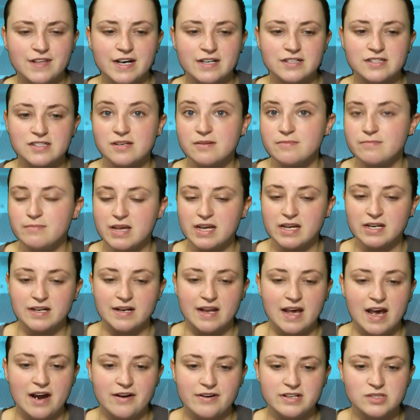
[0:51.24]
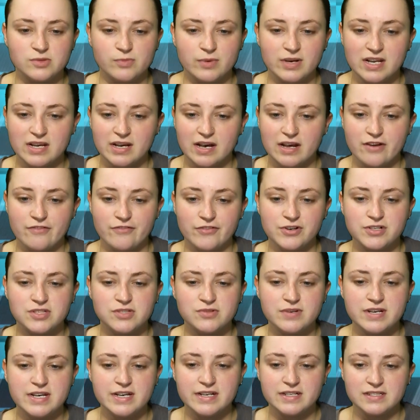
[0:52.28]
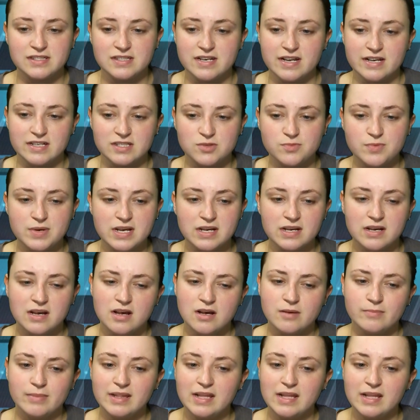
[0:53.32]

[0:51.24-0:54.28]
that Meghan and Harry's wedding anniversary is next week,